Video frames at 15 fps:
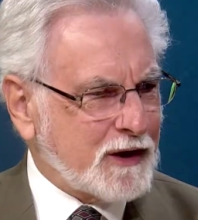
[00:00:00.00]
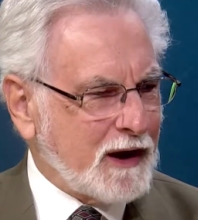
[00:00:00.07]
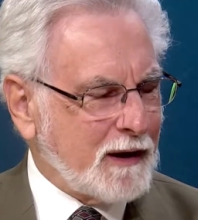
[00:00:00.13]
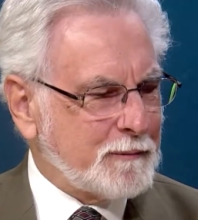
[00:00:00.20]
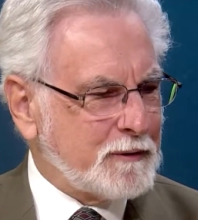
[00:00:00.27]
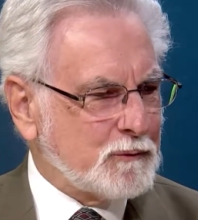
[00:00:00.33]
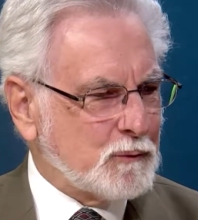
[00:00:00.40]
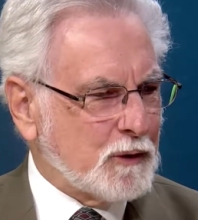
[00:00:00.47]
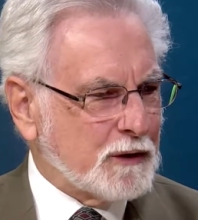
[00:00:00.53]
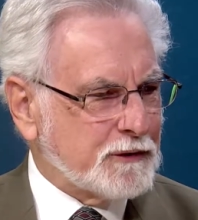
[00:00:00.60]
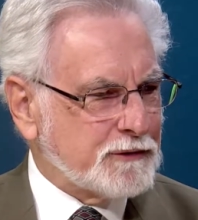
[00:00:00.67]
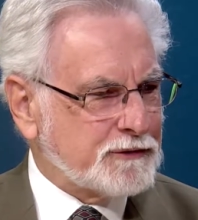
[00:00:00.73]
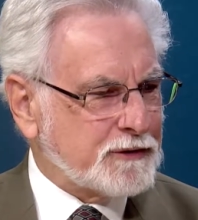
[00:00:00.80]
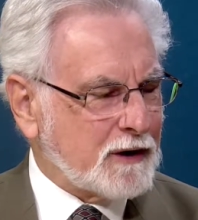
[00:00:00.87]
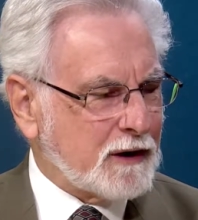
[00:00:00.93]
common
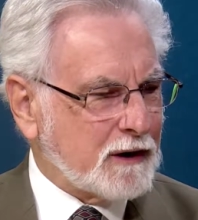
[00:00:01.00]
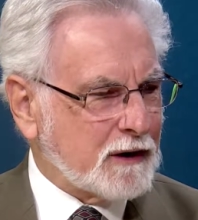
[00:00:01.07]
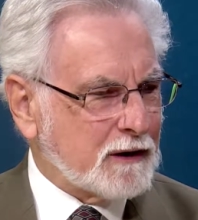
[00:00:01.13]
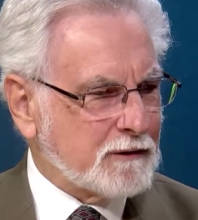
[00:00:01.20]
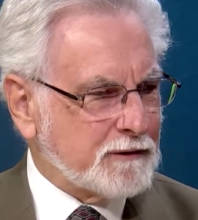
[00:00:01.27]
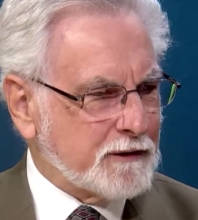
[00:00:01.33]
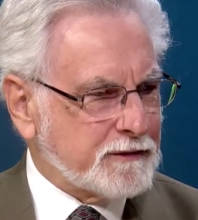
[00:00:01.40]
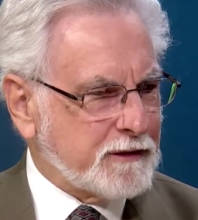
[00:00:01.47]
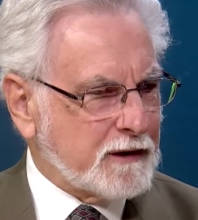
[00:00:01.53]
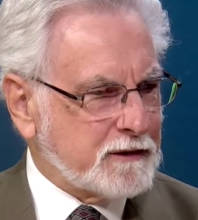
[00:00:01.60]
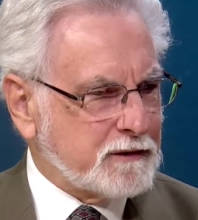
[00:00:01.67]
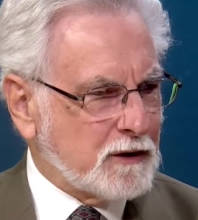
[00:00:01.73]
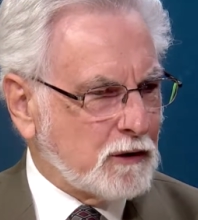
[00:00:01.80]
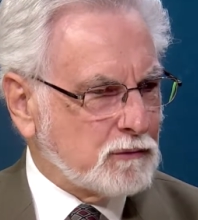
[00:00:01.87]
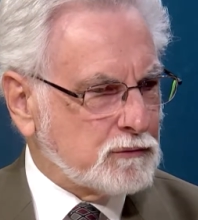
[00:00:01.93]
ones are that they
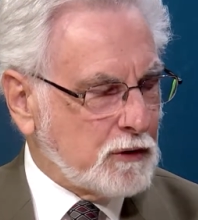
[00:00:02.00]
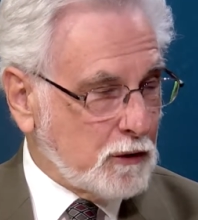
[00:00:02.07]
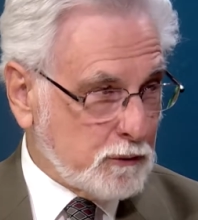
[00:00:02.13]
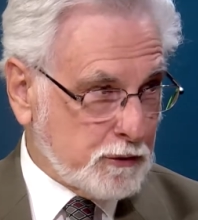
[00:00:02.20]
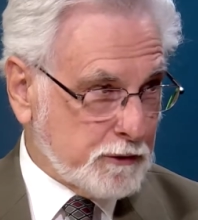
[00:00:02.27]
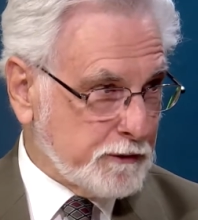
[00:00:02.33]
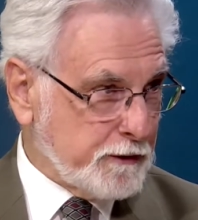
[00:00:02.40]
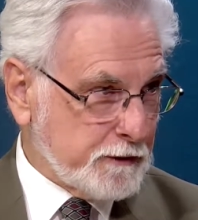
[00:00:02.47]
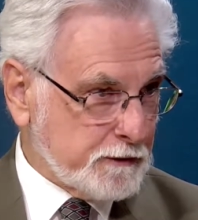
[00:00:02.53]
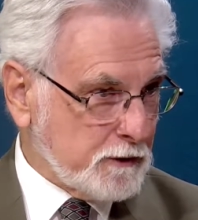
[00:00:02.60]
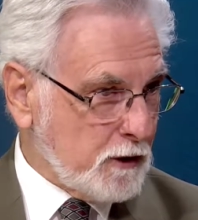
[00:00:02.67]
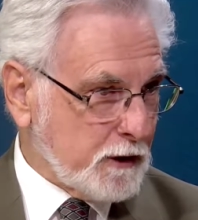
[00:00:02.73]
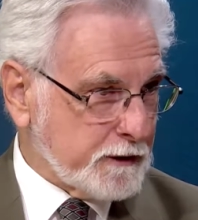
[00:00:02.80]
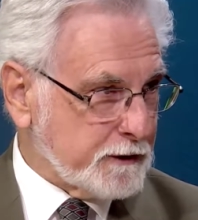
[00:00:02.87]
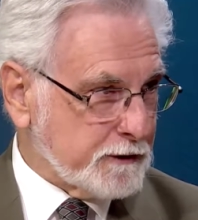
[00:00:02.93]
don't know who their
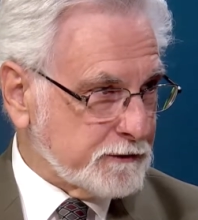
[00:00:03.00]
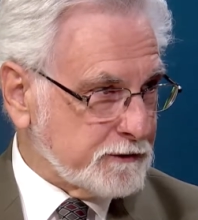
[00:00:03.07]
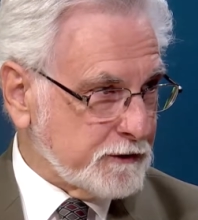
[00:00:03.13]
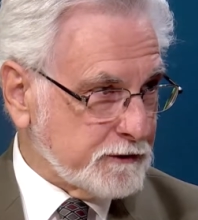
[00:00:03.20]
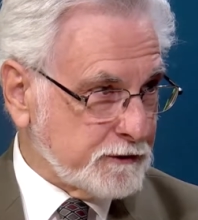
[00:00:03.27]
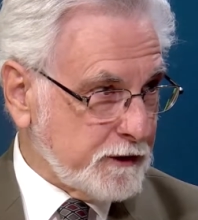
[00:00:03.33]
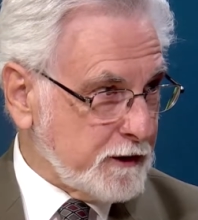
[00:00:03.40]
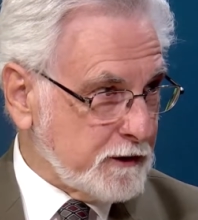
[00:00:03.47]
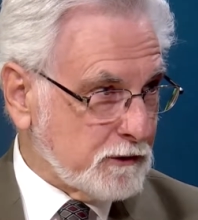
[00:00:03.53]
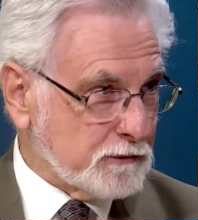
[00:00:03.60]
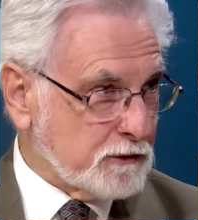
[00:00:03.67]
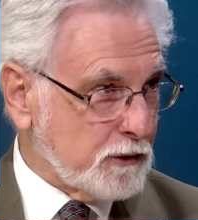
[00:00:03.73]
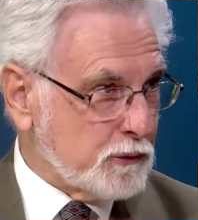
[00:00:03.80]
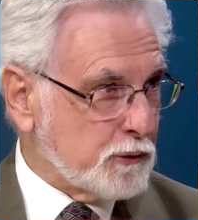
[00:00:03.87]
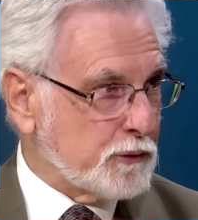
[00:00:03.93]
audience is. They
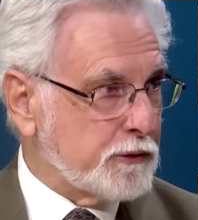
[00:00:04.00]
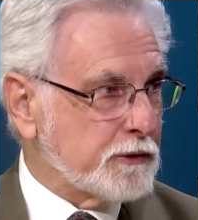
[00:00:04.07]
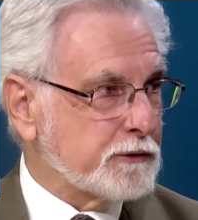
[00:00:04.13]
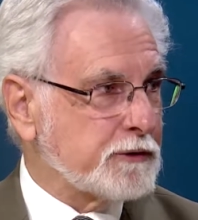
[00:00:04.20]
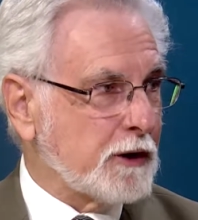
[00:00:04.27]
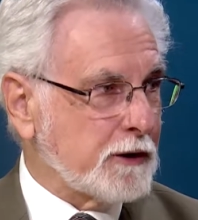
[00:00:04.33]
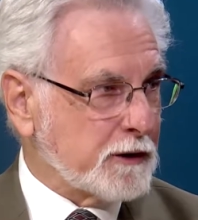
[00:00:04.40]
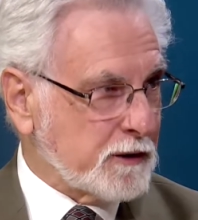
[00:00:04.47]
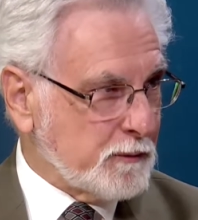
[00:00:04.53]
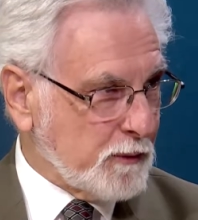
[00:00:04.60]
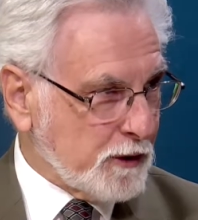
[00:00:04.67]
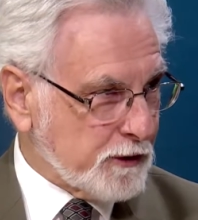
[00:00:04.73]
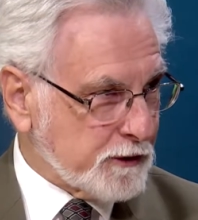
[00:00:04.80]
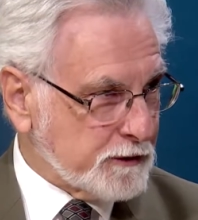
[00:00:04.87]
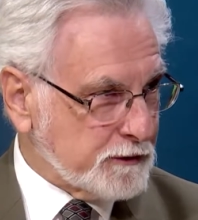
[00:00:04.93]
don't know who their target
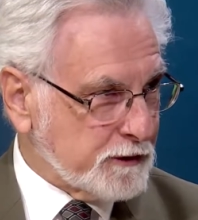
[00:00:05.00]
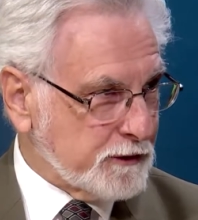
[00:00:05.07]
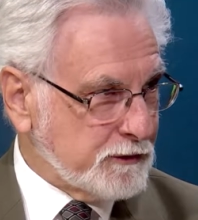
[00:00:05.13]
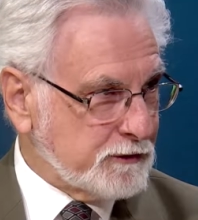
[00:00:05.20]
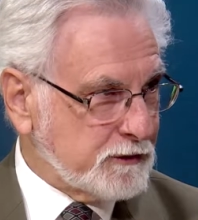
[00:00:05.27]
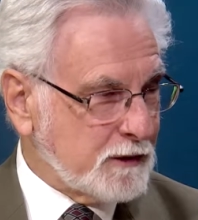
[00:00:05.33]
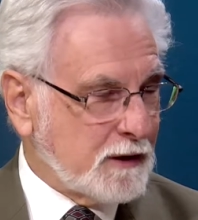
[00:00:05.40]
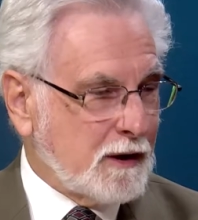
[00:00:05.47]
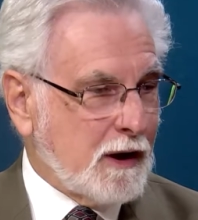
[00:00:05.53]
market is.